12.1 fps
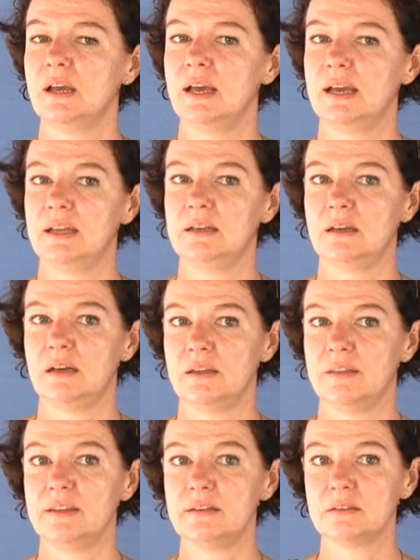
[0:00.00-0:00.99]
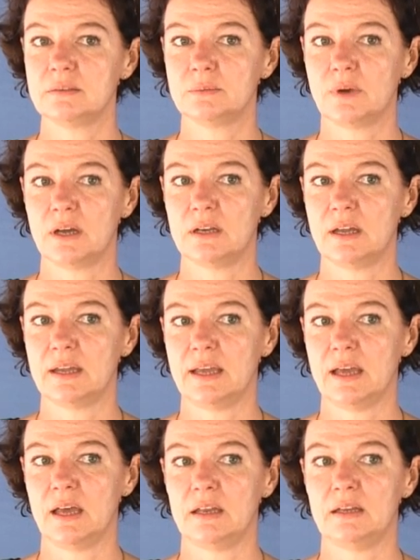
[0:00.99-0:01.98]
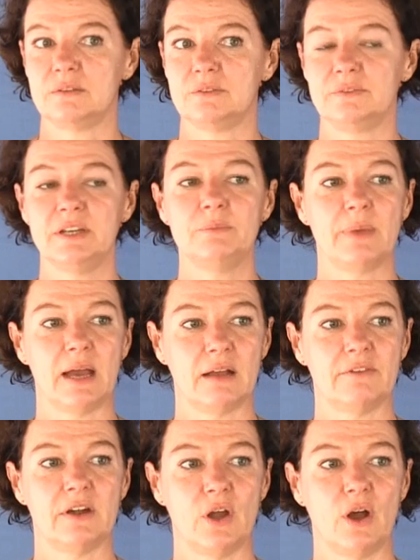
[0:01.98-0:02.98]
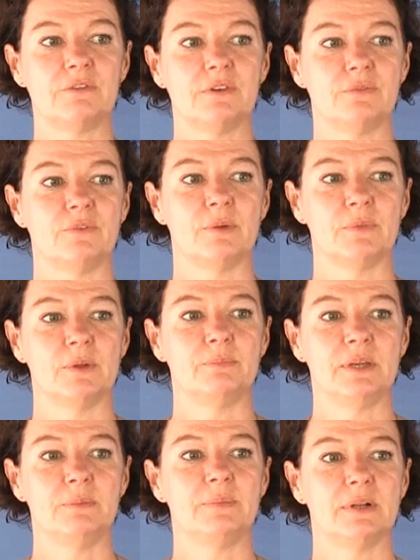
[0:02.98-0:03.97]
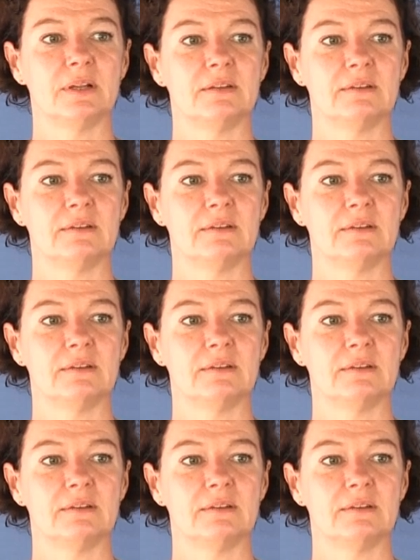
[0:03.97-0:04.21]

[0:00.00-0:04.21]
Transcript: And uh, this is what I get as feedback very often from the people.